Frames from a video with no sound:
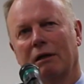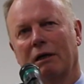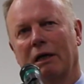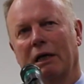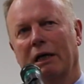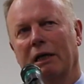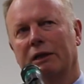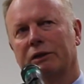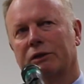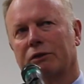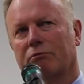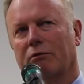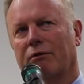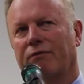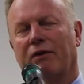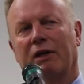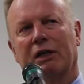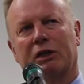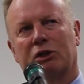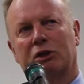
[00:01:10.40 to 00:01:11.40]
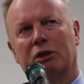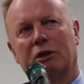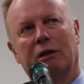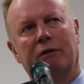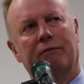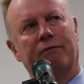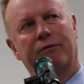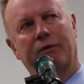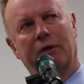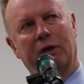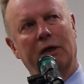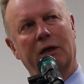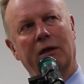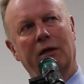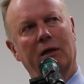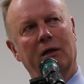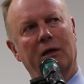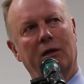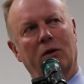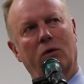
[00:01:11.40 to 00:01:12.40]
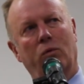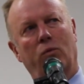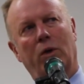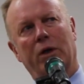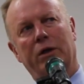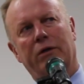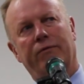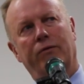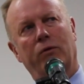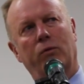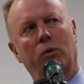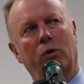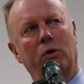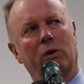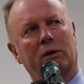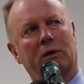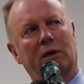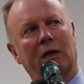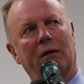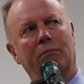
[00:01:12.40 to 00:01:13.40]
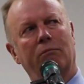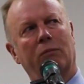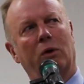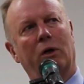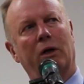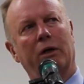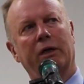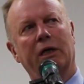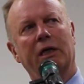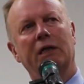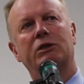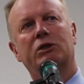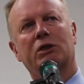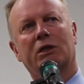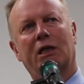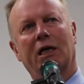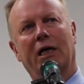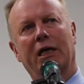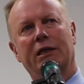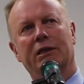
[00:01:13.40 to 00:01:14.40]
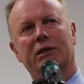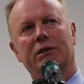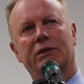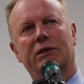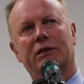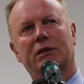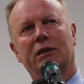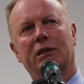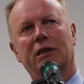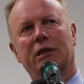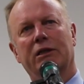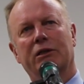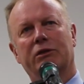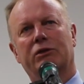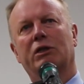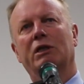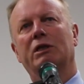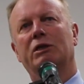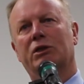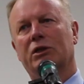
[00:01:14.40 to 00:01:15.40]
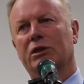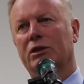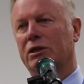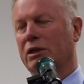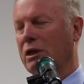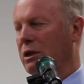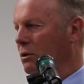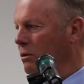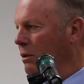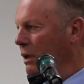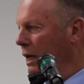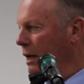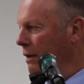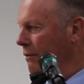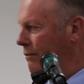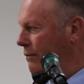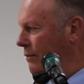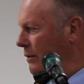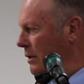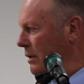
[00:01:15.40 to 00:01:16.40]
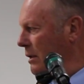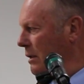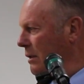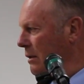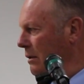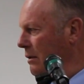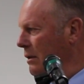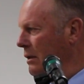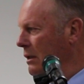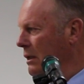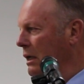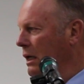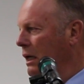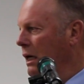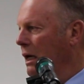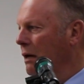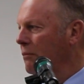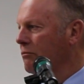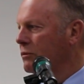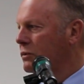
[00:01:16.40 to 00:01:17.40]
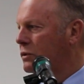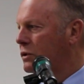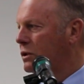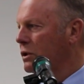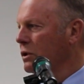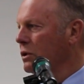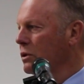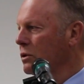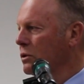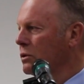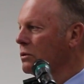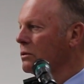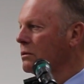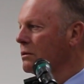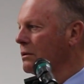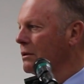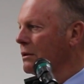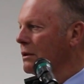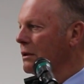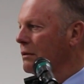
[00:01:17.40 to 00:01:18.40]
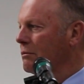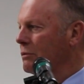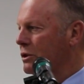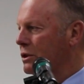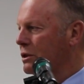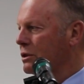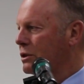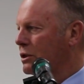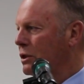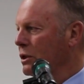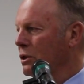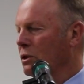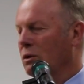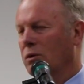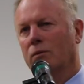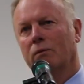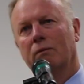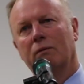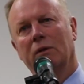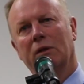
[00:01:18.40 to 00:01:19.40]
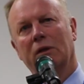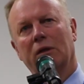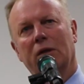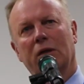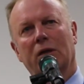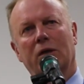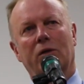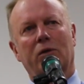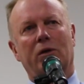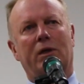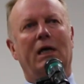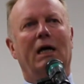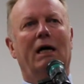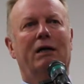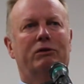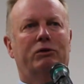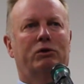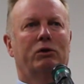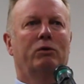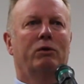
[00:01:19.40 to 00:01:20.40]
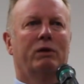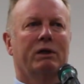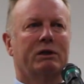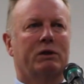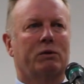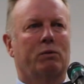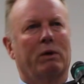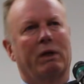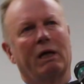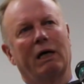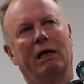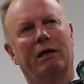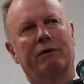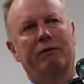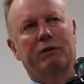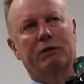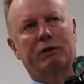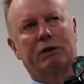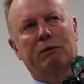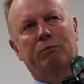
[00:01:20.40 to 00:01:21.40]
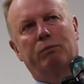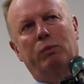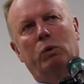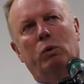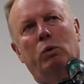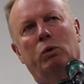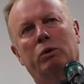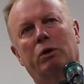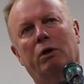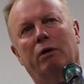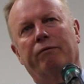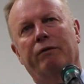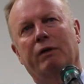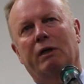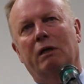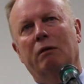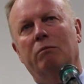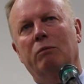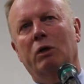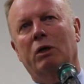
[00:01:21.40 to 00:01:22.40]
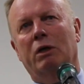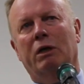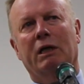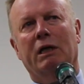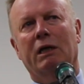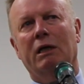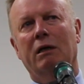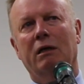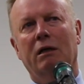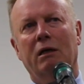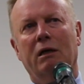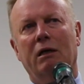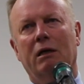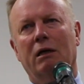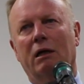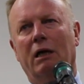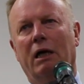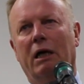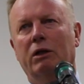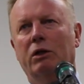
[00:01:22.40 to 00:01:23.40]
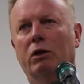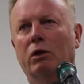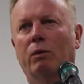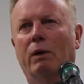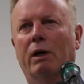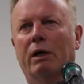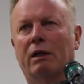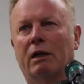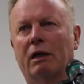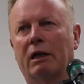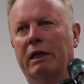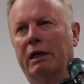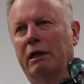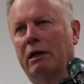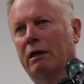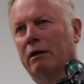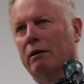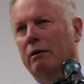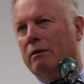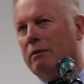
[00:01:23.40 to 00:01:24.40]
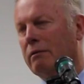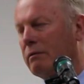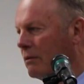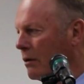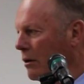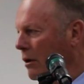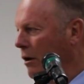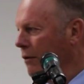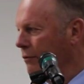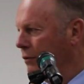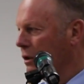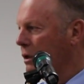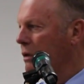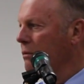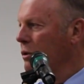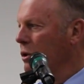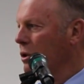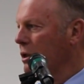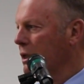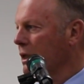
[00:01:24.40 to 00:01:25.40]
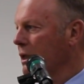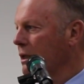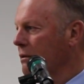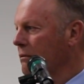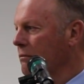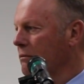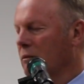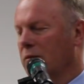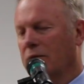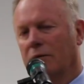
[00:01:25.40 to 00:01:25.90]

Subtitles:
And it's a reflection of the wonderful work done by the educators, the teachers that you have. To you, Mr. Steele, you can't do this without the support of the community, and you are the leader of the community.